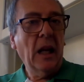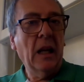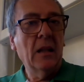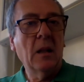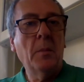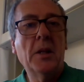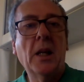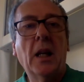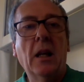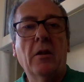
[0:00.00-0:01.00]
and in
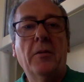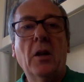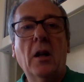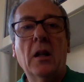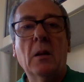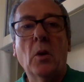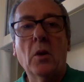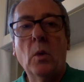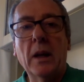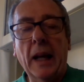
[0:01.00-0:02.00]
particular if you're learning more
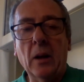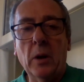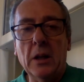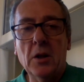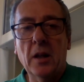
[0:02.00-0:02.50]
than one language,